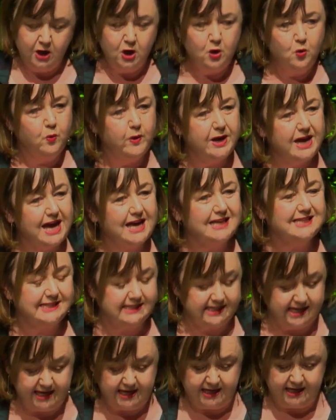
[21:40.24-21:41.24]
We are
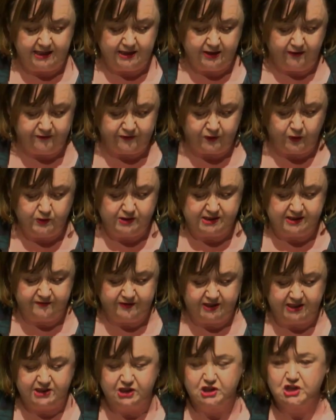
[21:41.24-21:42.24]
seeing the fruits of
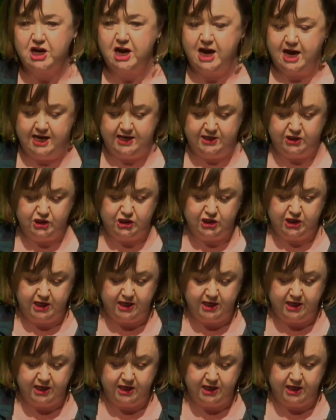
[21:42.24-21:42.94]
this change